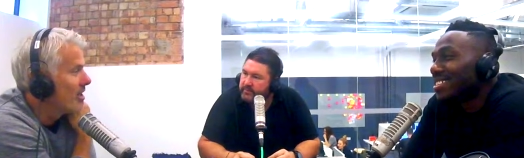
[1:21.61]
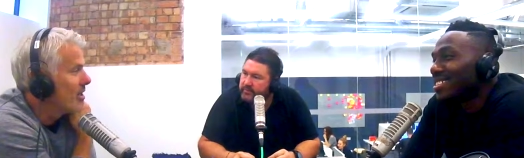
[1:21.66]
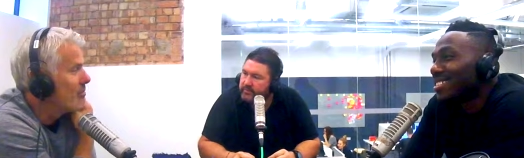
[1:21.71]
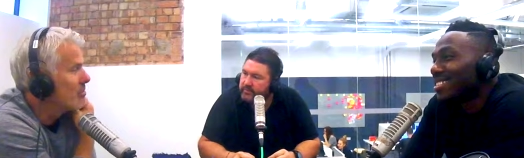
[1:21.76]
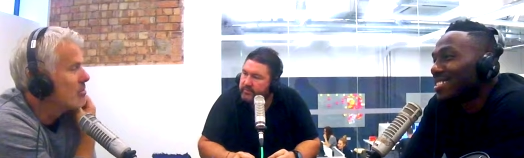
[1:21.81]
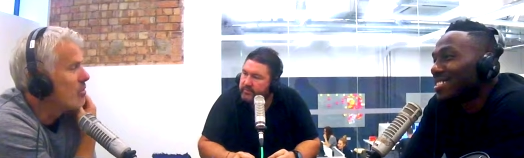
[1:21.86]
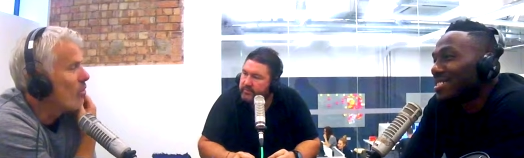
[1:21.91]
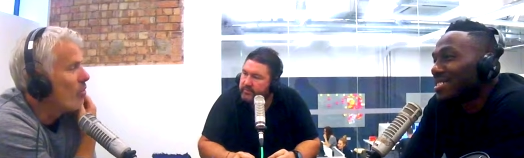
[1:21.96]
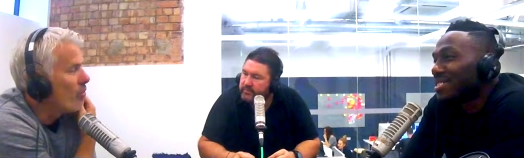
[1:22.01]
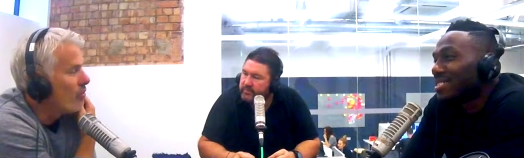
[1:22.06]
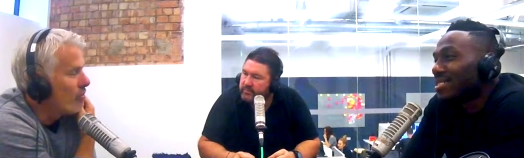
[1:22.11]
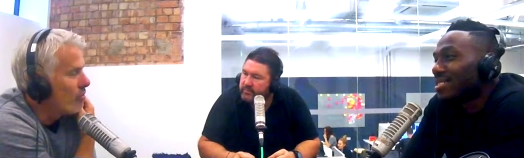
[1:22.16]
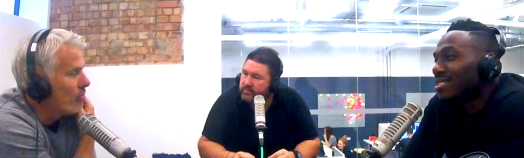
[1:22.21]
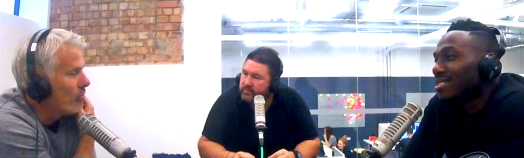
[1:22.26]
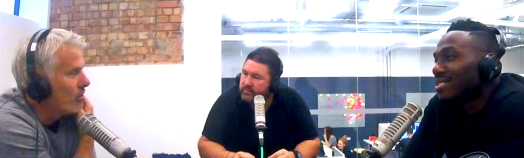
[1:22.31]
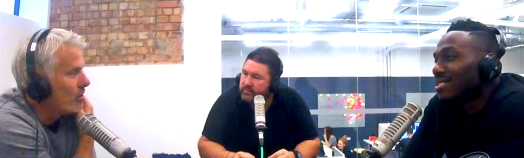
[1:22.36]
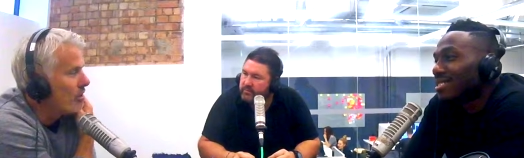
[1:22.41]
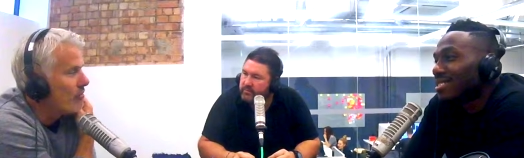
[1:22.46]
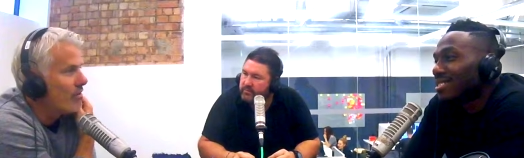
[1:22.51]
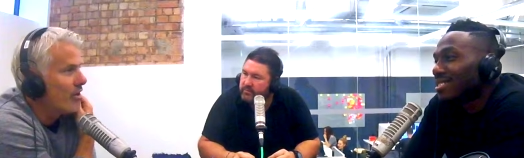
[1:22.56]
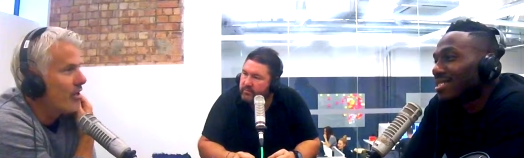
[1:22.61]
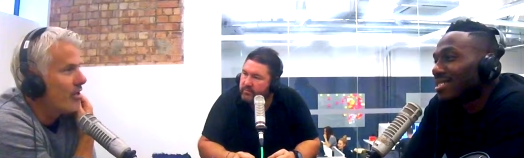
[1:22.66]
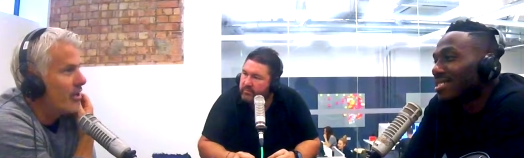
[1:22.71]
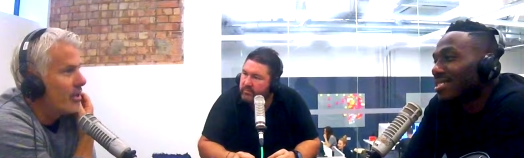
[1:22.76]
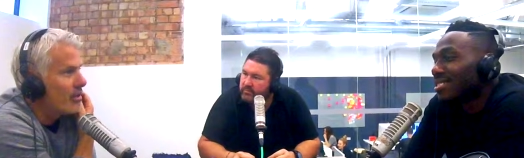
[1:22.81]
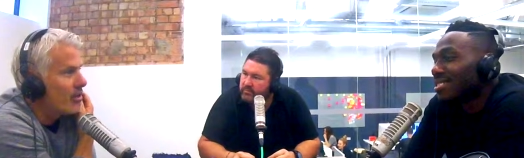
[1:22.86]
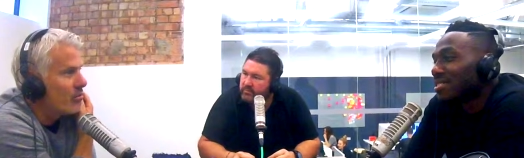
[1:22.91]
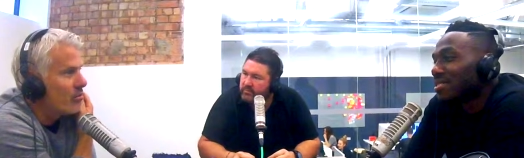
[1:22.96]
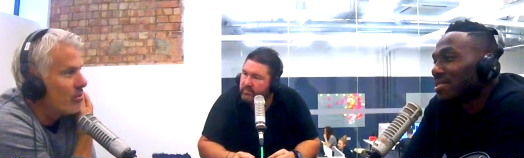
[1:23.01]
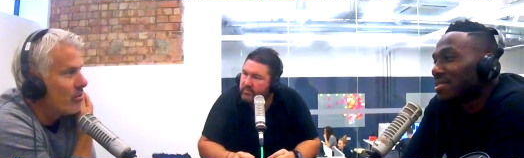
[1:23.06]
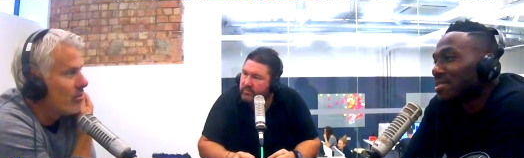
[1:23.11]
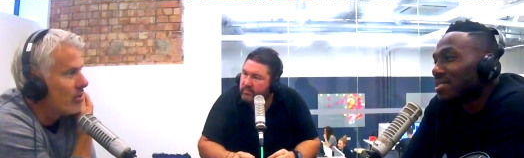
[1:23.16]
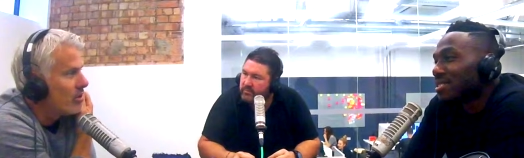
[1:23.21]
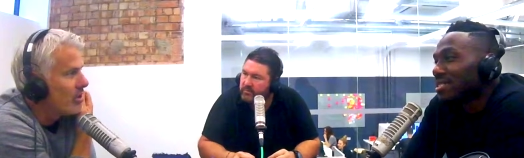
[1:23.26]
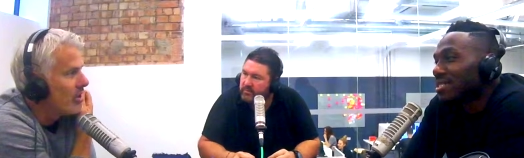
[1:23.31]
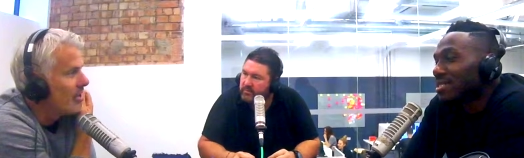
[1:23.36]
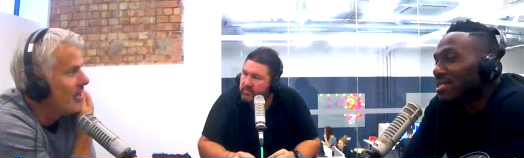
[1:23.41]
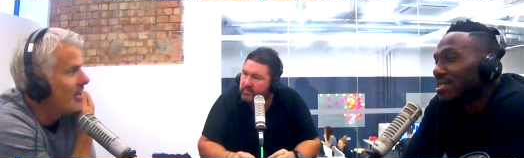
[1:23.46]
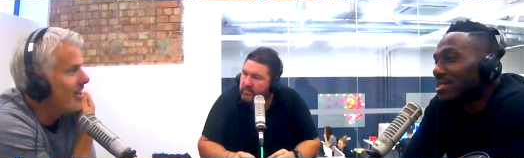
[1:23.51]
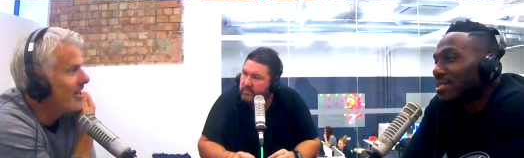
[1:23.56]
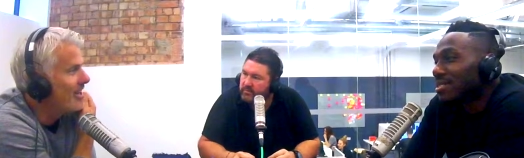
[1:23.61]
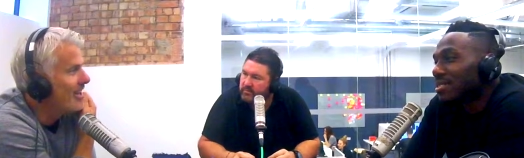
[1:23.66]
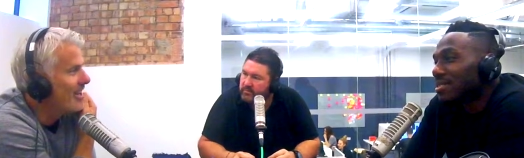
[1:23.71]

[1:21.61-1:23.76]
Speaker 1: and he was awful. Don't even kick the ball and he,